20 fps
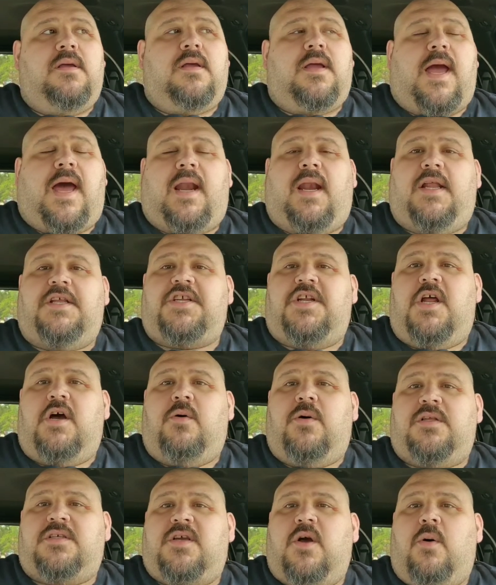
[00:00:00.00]
kind of let you know
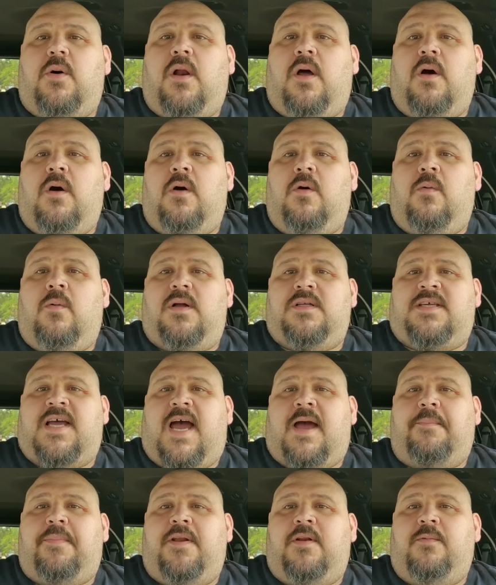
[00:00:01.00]
what's going on, what's
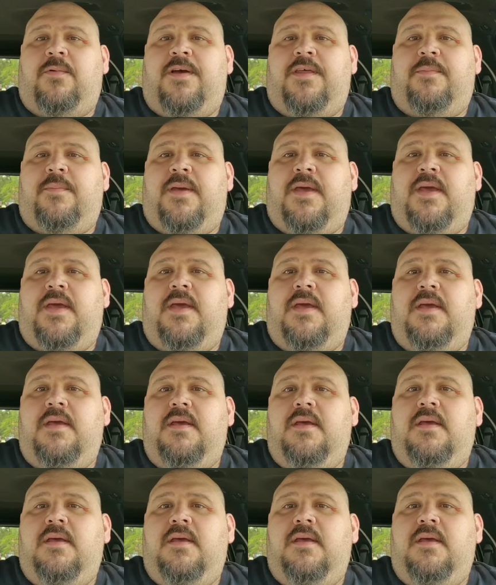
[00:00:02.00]
happened with me.